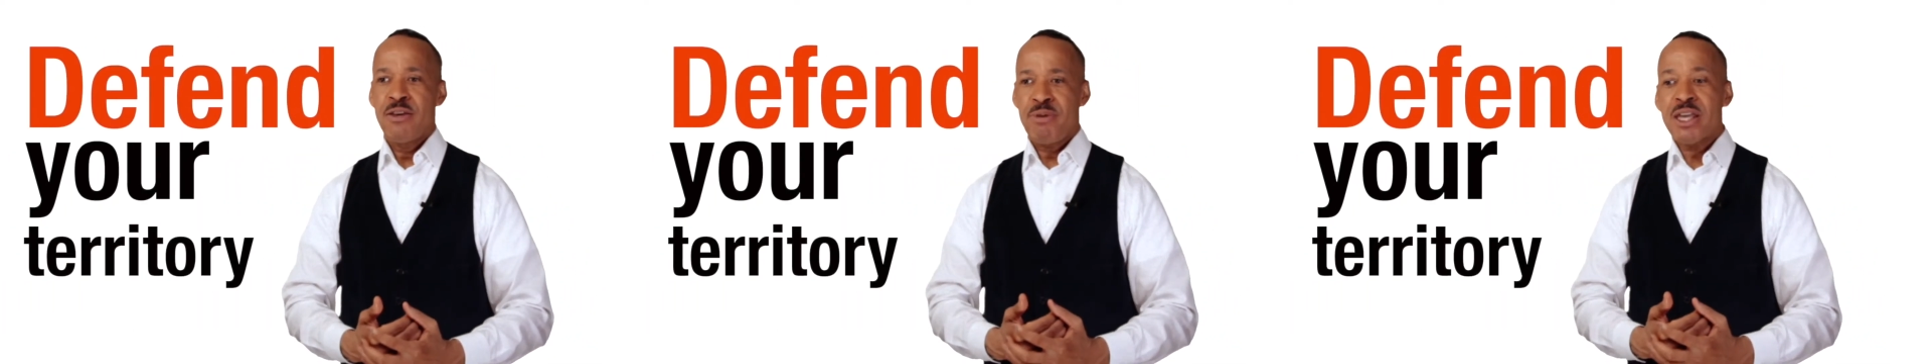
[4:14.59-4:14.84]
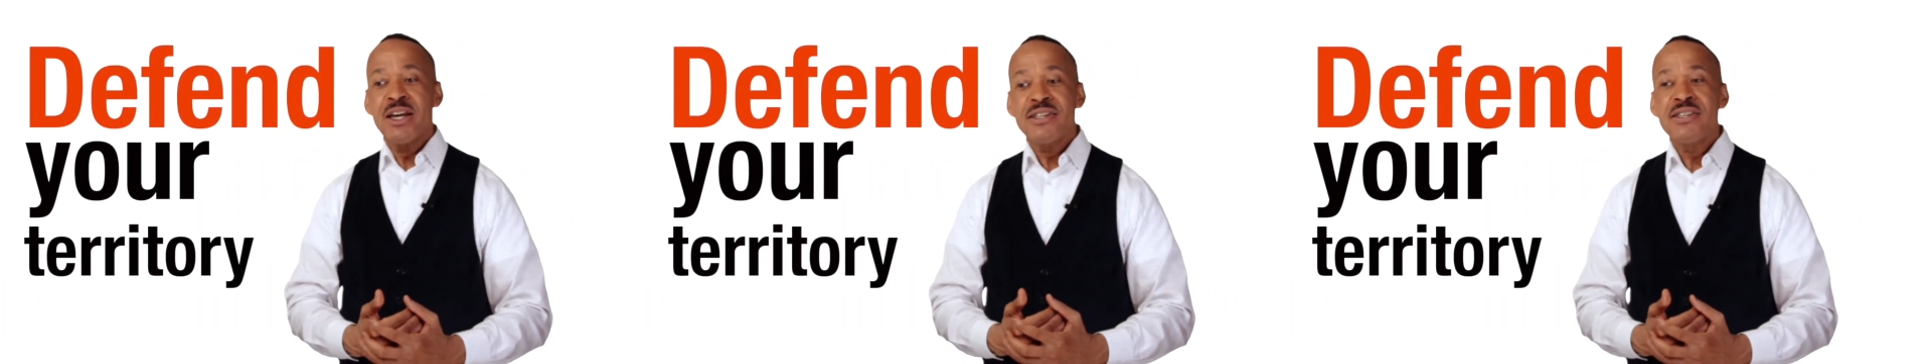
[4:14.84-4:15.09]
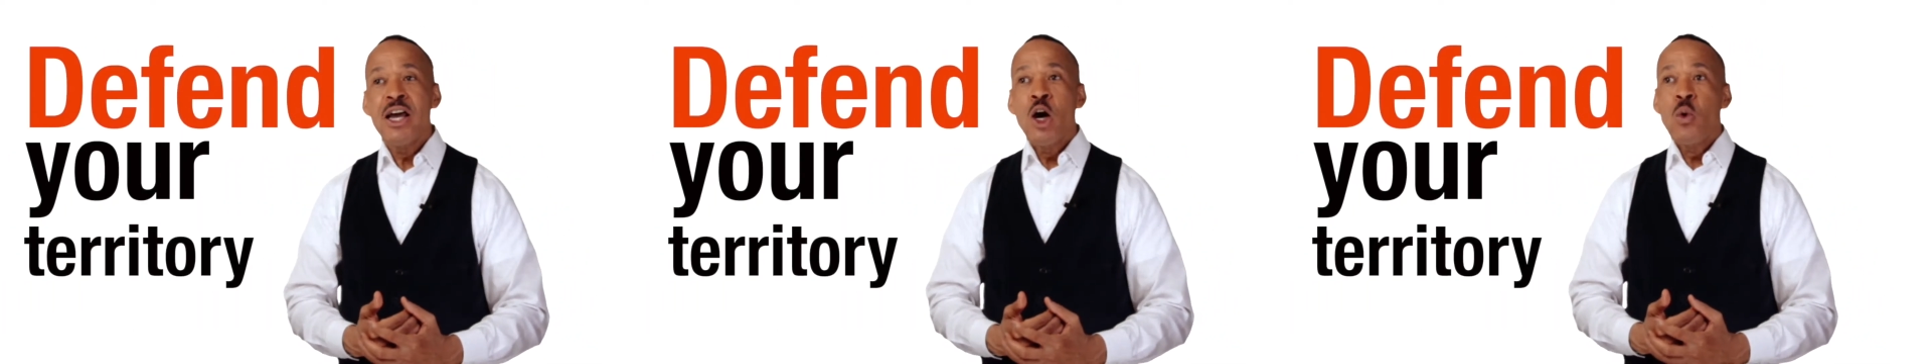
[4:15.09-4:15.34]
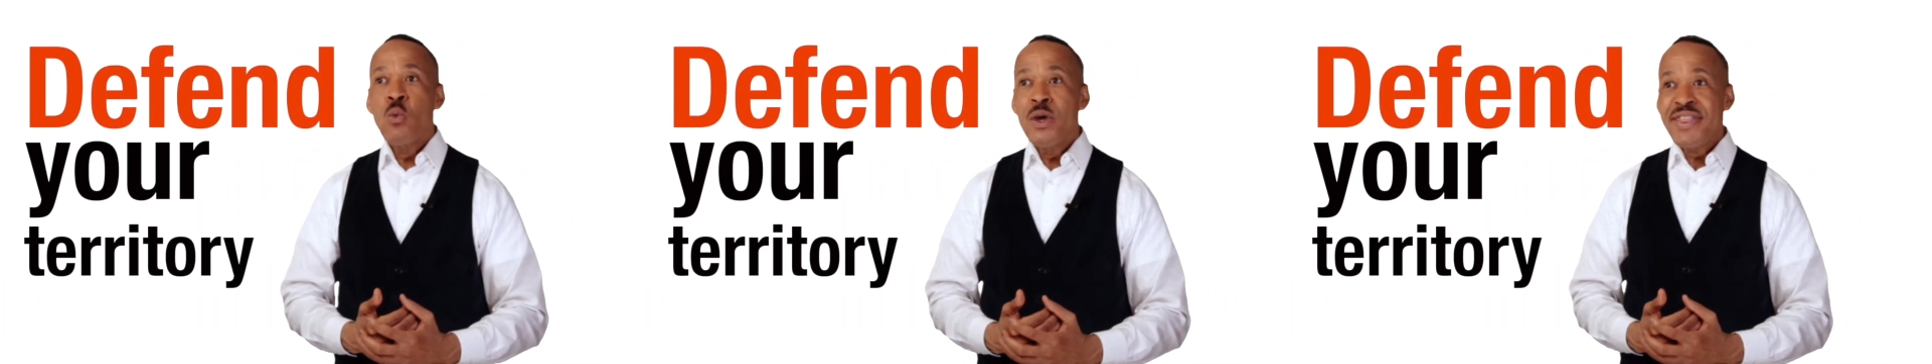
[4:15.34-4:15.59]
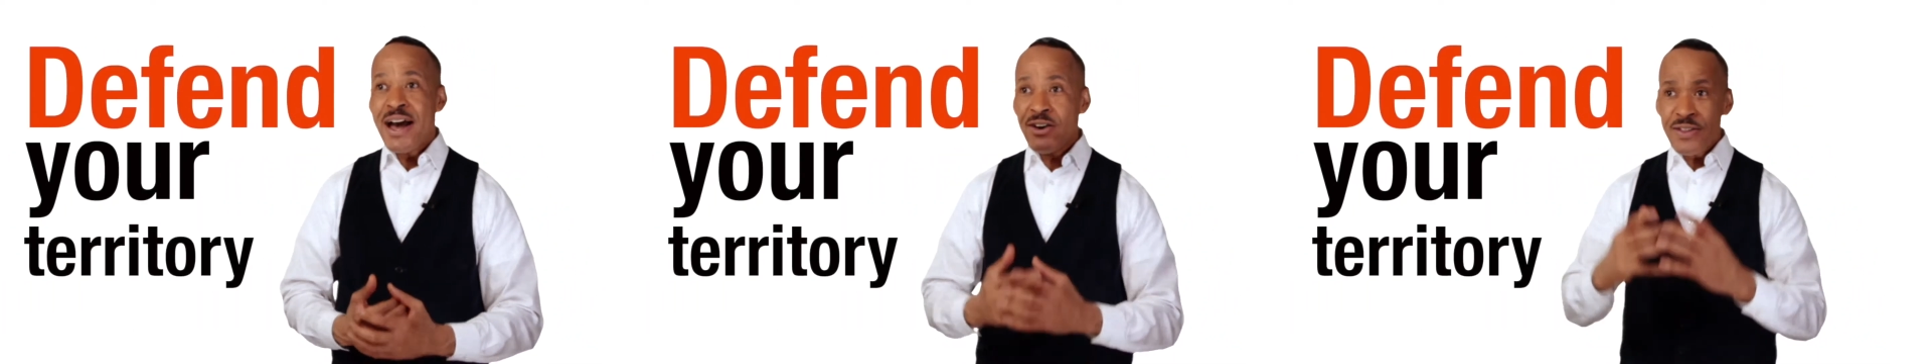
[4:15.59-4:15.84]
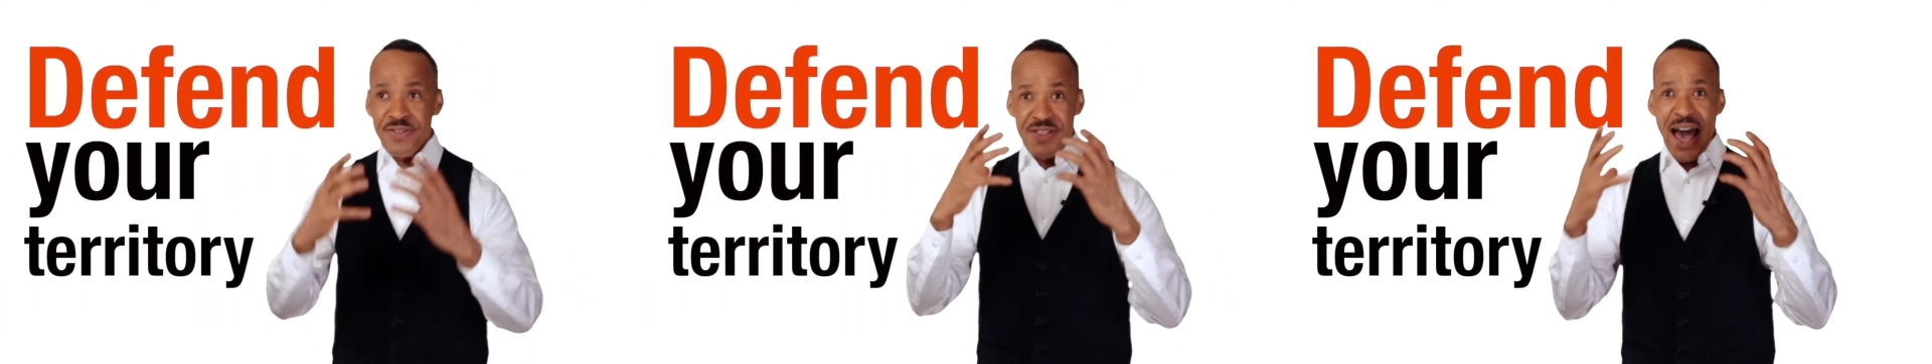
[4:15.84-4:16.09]
because
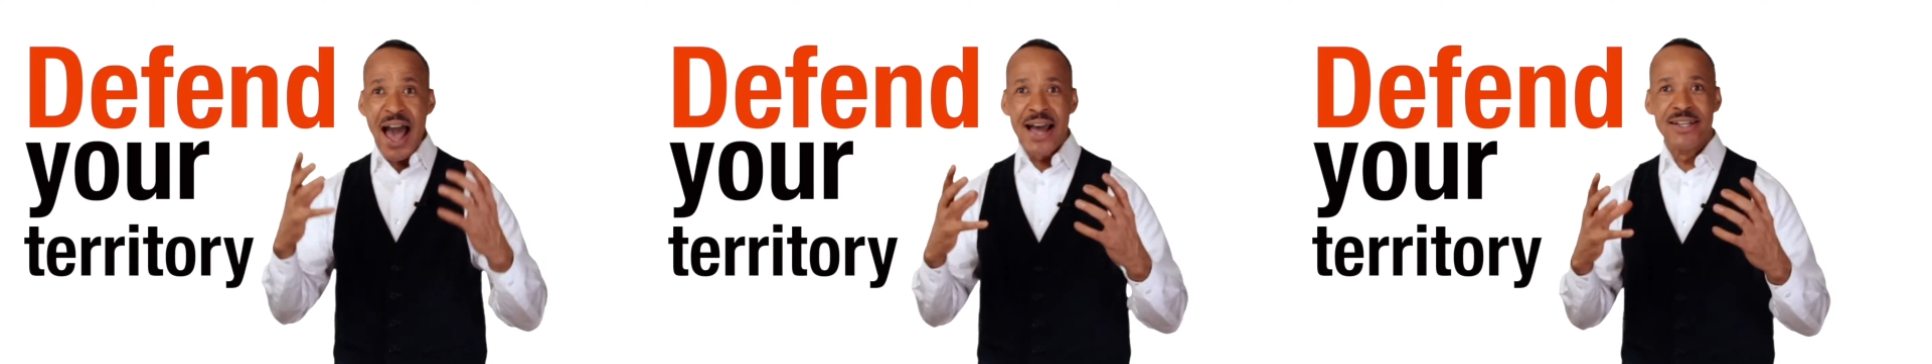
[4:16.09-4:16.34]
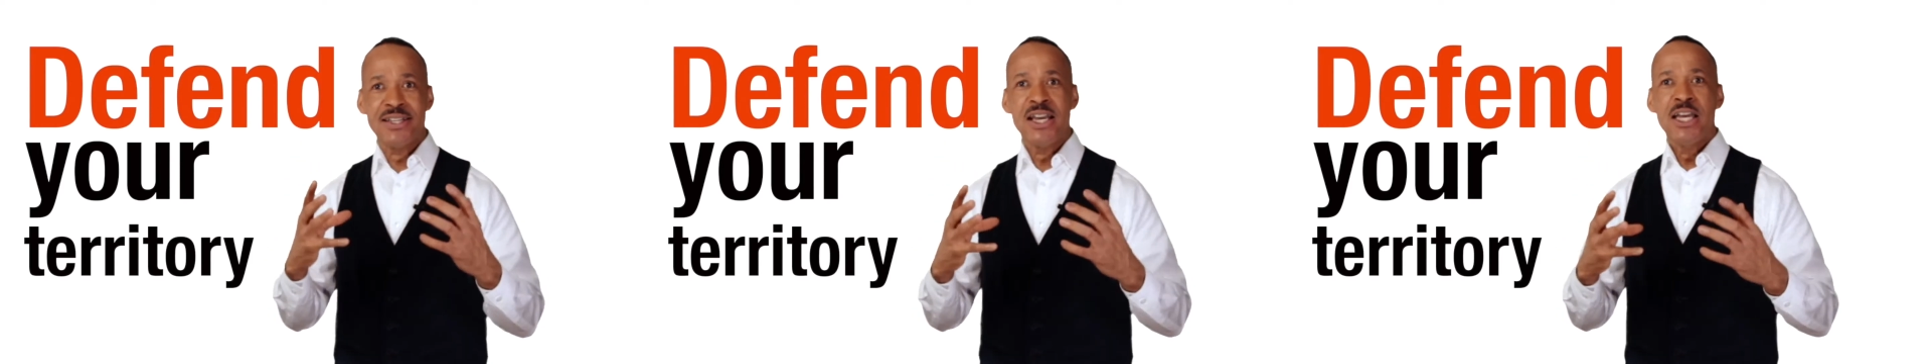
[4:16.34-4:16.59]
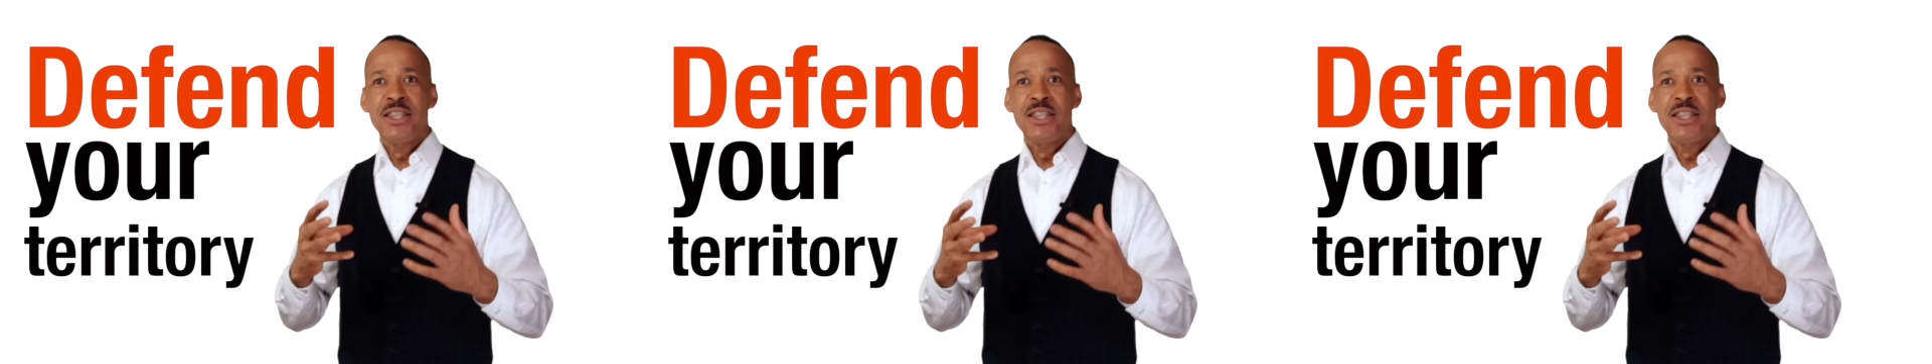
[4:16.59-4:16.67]
without that,